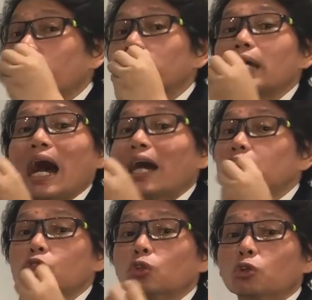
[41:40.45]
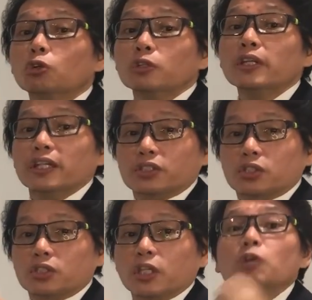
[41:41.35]
of God's
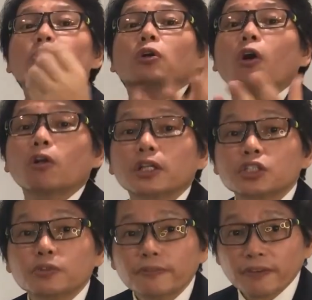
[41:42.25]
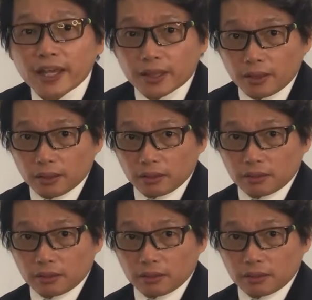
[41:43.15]
goodness, He will call us friend.